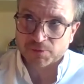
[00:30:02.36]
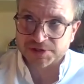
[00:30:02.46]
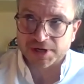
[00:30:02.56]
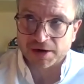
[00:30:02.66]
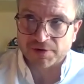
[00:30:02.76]

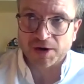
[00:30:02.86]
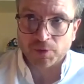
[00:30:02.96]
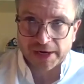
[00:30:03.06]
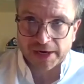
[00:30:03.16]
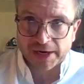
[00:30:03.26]
was kind of like,
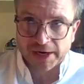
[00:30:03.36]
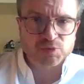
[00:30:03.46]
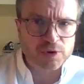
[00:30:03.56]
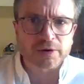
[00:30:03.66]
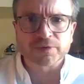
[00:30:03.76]
well, let's
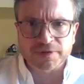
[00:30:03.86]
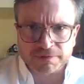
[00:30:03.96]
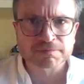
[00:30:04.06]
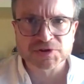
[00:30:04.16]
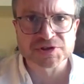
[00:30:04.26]
work with
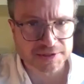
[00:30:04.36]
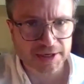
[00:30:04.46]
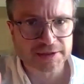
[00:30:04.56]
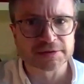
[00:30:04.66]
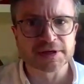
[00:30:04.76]

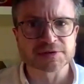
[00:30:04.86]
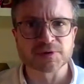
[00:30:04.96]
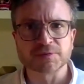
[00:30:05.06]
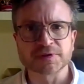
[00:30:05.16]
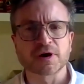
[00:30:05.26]
Shazad and let's work
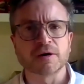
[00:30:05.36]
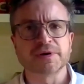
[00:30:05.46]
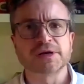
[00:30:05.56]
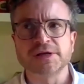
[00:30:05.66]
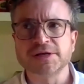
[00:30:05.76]
with
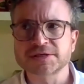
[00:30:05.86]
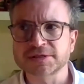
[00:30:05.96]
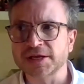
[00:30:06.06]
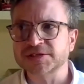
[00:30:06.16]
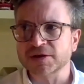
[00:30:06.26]
Carmen. He's
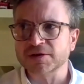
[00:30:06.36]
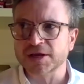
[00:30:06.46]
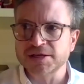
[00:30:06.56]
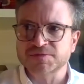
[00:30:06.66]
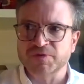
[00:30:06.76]

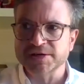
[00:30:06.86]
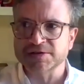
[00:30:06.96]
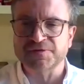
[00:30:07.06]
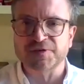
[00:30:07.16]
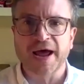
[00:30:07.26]
raised a
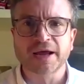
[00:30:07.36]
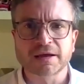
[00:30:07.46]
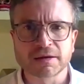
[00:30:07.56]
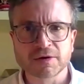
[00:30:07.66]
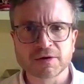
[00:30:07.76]

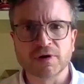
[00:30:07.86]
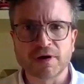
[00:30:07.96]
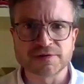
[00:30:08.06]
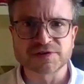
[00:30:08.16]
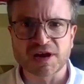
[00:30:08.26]
flag
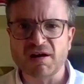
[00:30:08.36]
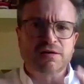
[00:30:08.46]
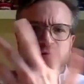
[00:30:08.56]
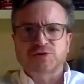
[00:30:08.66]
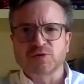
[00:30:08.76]
rather than say, oh,
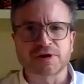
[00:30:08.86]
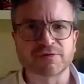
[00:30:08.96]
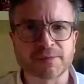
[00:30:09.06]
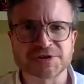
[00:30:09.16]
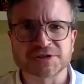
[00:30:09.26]
you're talking
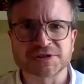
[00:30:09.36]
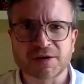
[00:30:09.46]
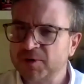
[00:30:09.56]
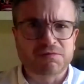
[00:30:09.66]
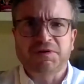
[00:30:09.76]
rubbish, Shazad.
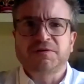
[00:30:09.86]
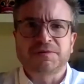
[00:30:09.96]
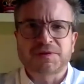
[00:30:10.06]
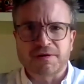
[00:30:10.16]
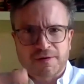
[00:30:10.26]
Well, you
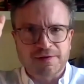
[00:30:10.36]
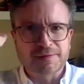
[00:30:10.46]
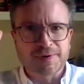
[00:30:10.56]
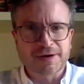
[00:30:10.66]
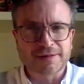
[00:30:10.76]
don't know
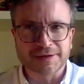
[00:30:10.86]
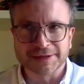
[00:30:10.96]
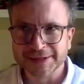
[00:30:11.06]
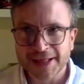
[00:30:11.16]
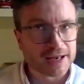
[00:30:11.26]
anything about
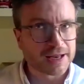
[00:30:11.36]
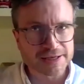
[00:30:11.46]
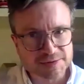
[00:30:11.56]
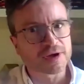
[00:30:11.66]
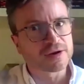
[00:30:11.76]
anything.
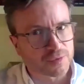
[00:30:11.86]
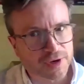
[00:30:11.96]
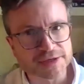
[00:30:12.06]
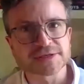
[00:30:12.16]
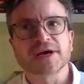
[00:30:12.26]
Let's kind of
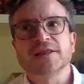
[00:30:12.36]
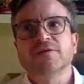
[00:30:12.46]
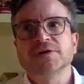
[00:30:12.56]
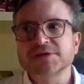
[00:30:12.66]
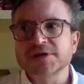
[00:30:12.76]
work together
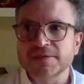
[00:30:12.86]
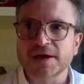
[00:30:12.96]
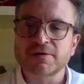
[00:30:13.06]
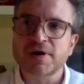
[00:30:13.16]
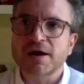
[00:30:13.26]
and turn
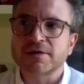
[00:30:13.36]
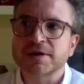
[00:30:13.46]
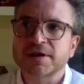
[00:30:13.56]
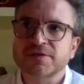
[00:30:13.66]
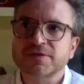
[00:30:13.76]
that around.
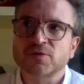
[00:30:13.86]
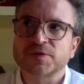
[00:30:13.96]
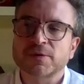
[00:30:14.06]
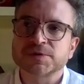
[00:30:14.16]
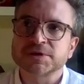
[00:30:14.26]
And I thought
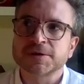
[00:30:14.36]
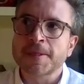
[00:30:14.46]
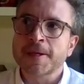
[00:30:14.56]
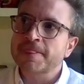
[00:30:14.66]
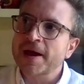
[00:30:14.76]

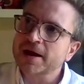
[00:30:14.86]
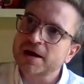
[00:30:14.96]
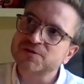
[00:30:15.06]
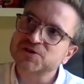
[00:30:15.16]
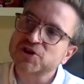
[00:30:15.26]
that
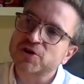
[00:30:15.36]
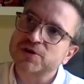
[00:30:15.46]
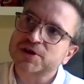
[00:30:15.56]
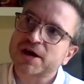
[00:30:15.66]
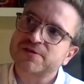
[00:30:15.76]
kind of showed
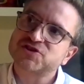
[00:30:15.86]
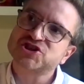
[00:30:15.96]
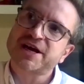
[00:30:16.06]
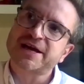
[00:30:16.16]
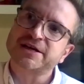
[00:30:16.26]
a kind of
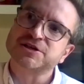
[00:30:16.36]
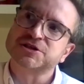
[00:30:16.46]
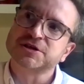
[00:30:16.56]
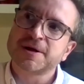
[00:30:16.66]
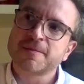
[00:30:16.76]

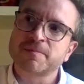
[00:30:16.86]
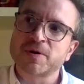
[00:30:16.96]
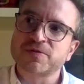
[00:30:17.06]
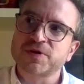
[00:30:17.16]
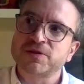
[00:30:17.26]
change
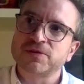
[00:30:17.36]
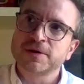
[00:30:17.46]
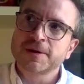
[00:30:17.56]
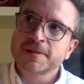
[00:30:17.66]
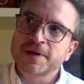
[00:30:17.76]
both in
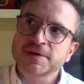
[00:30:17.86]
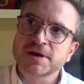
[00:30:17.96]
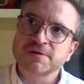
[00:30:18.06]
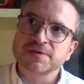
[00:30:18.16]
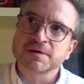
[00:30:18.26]
the
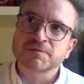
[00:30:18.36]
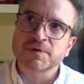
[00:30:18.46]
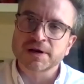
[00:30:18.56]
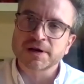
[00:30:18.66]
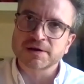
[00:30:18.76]
kind of the
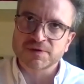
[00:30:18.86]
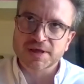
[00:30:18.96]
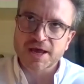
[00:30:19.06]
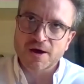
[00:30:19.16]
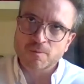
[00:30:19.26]
running of the
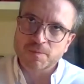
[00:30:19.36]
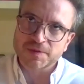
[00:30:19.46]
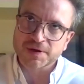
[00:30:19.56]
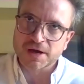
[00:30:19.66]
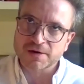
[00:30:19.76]
account,
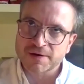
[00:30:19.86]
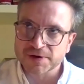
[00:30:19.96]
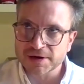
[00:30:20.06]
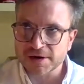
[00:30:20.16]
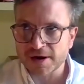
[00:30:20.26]
but the kind of how the
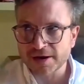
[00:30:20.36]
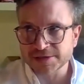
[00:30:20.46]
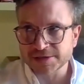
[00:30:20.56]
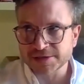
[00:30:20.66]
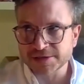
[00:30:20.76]

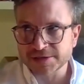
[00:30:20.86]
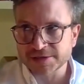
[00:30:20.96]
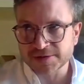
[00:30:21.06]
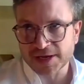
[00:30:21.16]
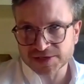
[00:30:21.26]
clients and that
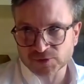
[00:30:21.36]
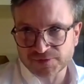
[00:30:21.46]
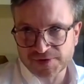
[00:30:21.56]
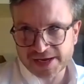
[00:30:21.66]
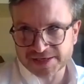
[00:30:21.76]
sort of
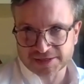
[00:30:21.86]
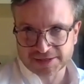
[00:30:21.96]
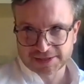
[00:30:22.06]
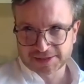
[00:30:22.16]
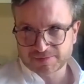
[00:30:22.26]
less
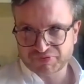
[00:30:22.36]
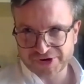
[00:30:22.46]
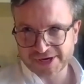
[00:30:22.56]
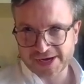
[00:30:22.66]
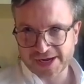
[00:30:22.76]

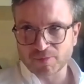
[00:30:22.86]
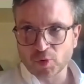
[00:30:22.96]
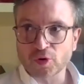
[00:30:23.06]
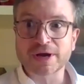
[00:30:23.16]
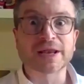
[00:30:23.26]
prickly and more
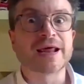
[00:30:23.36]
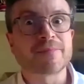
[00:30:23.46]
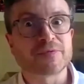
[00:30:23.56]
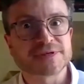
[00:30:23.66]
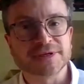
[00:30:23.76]

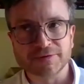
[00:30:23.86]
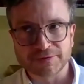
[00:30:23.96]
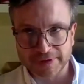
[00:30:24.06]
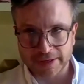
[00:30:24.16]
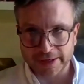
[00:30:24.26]
collaborative,
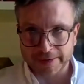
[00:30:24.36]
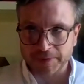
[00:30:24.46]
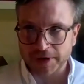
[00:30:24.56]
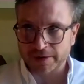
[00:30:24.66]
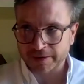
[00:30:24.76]
and I
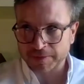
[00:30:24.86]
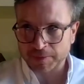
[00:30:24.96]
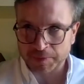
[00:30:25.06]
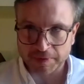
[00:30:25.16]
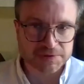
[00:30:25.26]

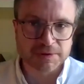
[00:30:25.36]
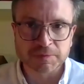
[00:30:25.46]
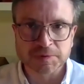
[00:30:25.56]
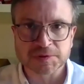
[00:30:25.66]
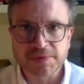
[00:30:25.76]
obviously it
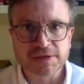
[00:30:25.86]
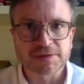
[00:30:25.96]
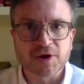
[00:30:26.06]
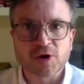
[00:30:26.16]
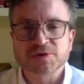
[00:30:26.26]
was me
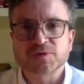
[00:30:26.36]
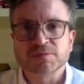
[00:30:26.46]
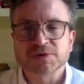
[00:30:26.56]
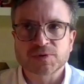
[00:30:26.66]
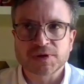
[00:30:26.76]
the go-between
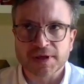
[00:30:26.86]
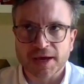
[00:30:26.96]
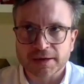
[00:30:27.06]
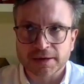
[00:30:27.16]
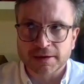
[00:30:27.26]
between
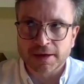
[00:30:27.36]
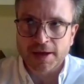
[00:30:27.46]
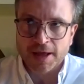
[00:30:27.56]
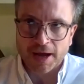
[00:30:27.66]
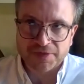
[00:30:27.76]
that, and
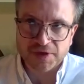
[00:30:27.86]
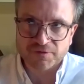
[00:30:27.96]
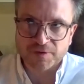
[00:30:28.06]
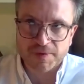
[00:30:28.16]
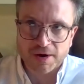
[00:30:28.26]
I
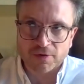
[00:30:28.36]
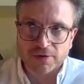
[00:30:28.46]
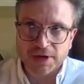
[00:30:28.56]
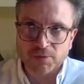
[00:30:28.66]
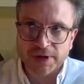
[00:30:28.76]
think from there on
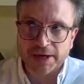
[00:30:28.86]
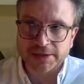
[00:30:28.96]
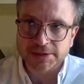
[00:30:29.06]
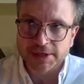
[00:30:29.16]
in we had